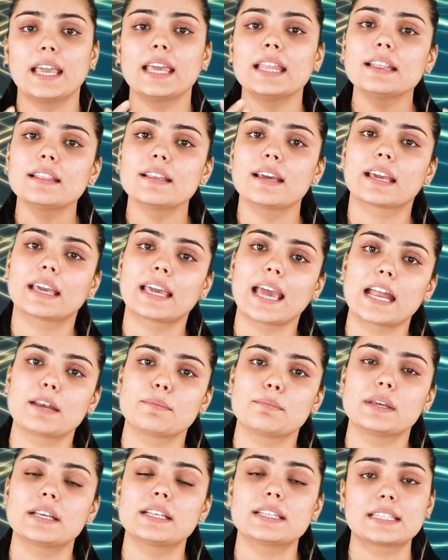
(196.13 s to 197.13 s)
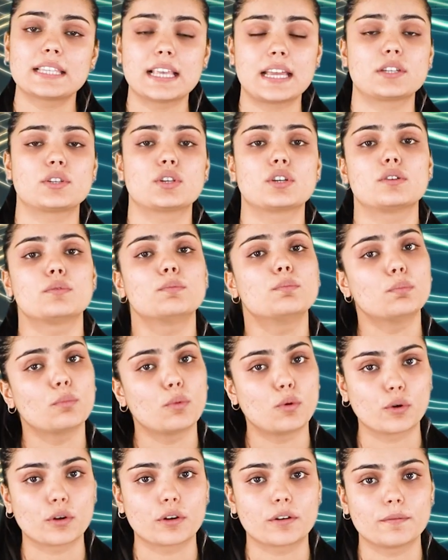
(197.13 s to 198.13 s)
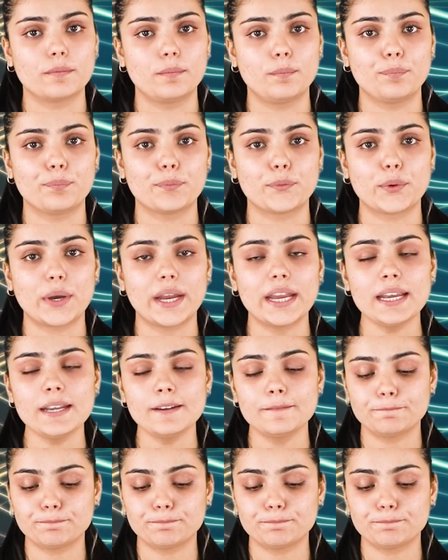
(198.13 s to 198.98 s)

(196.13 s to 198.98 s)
in the academic session more, right?